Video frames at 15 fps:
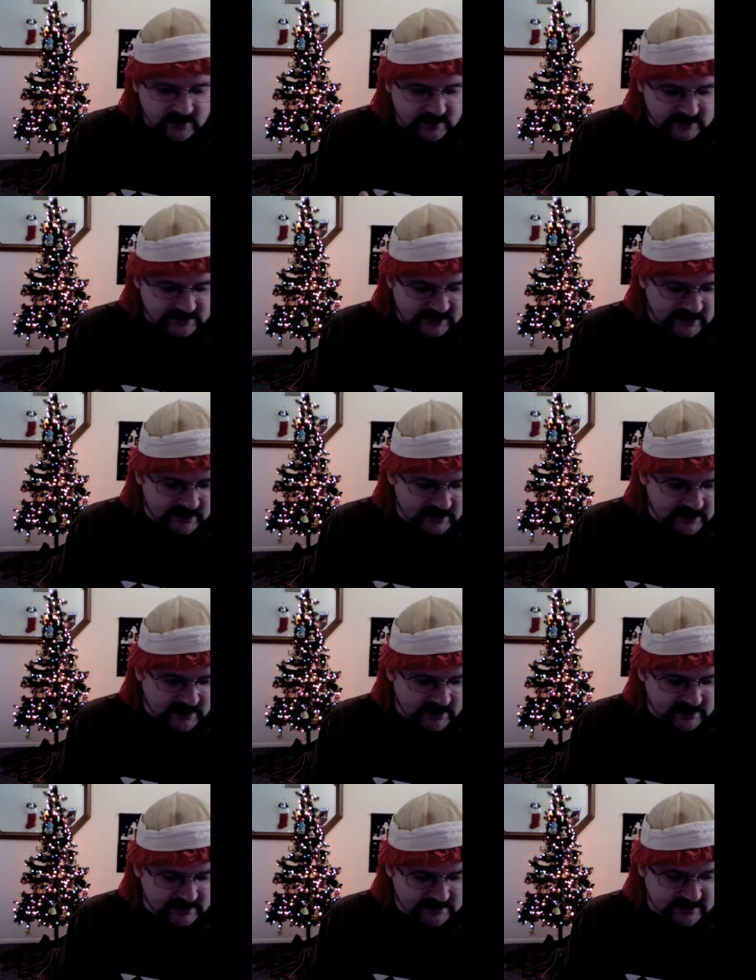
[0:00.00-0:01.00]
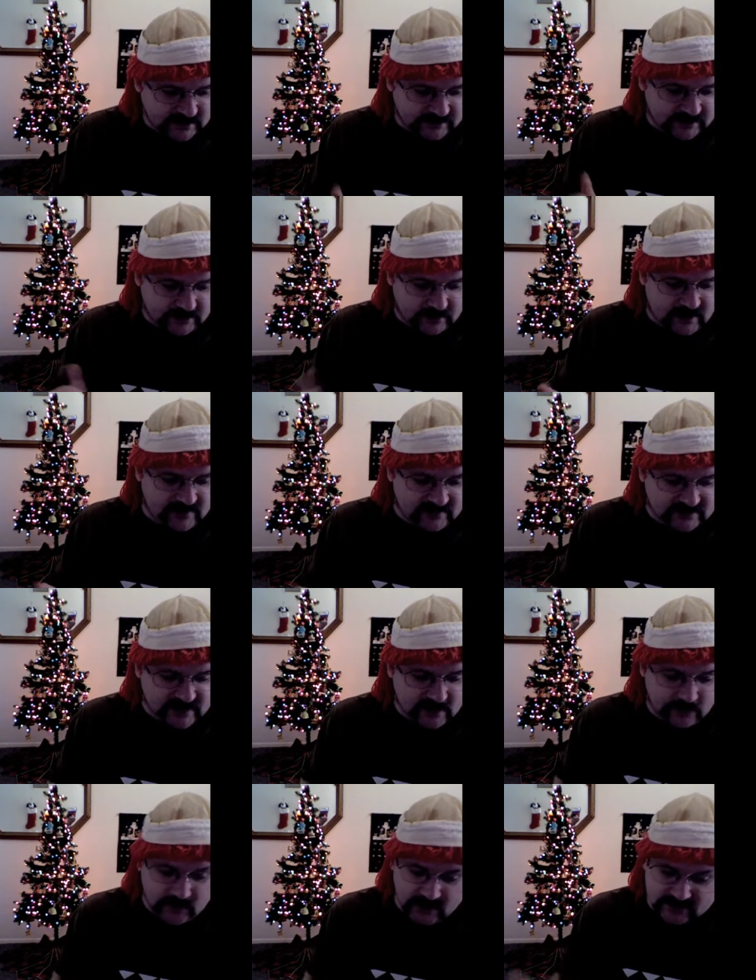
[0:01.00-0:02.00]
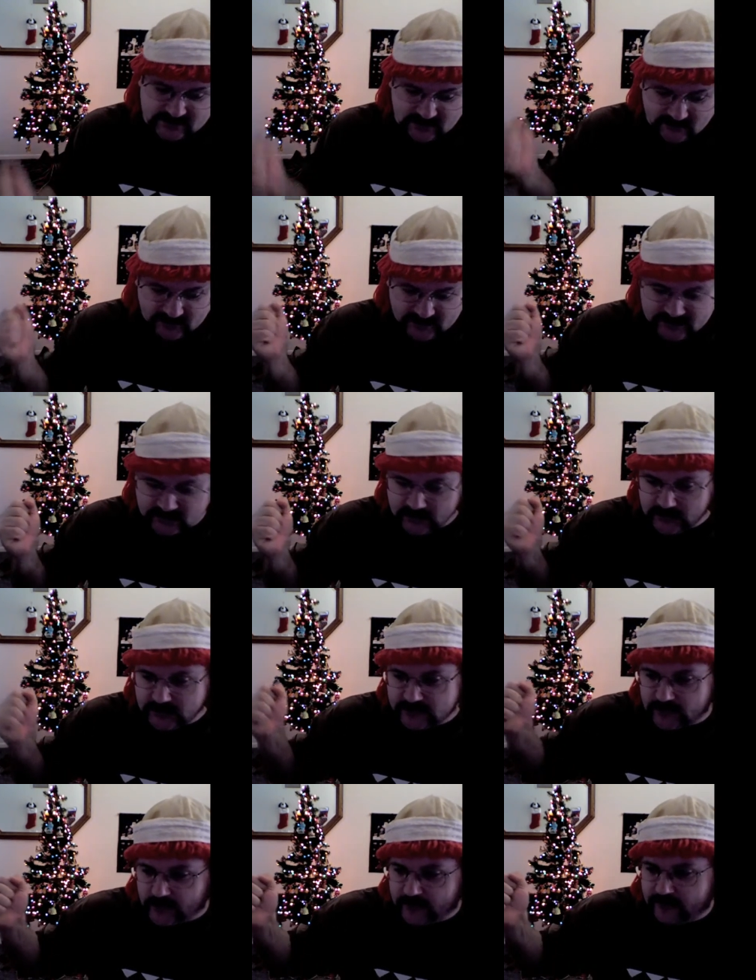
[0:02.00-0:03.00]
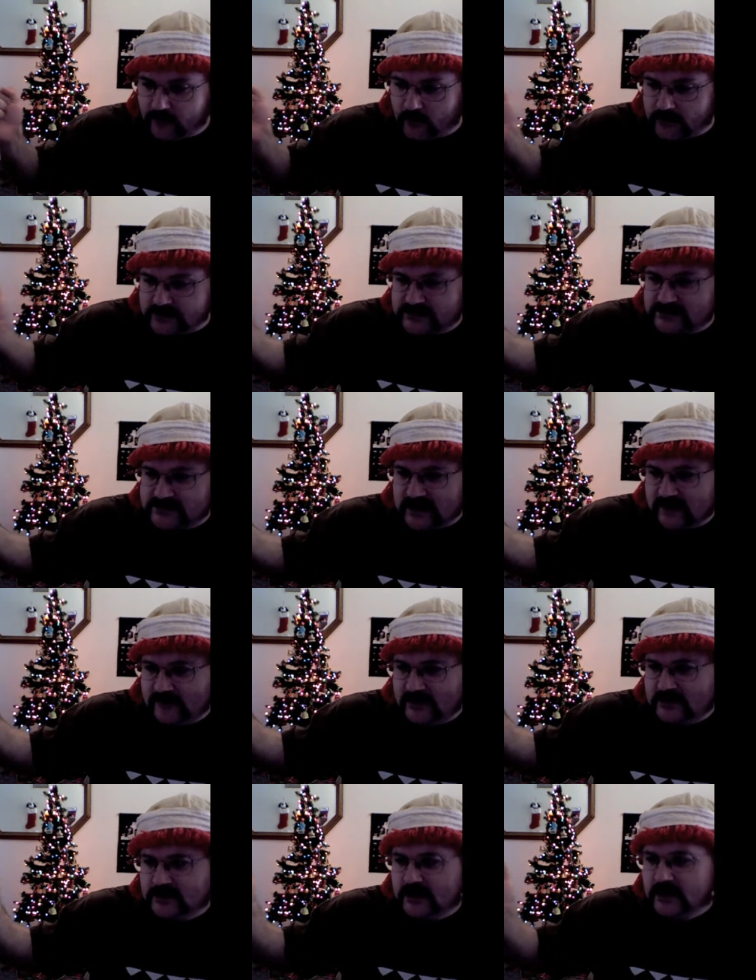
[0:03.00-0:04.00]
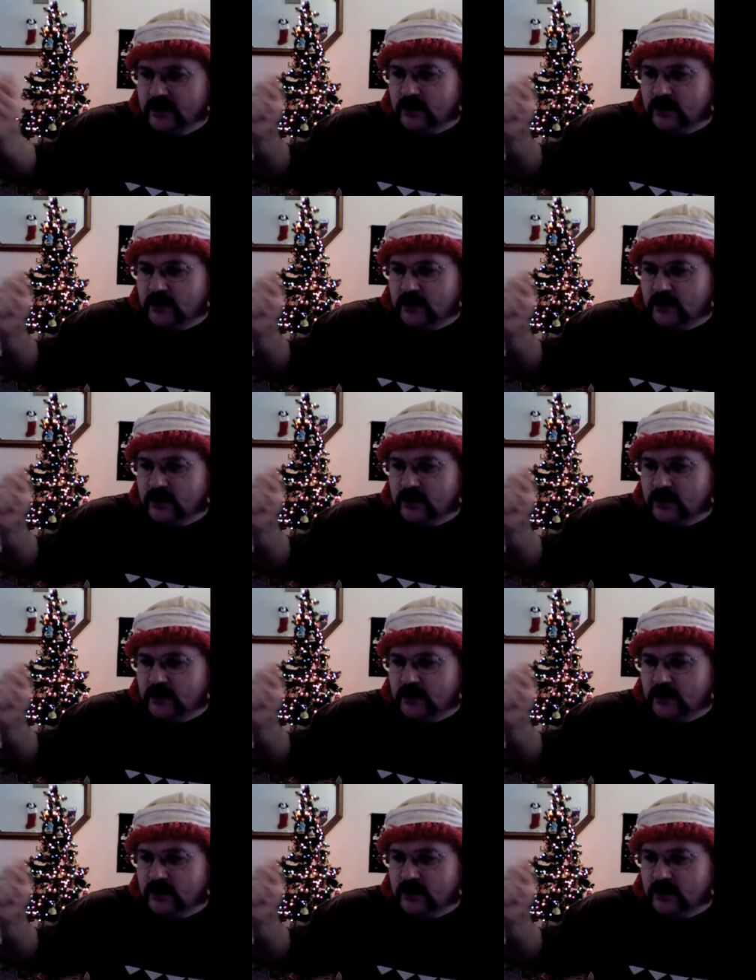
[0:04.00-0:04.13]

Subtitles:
Johnny has got the cravings. He runs over to the 24/7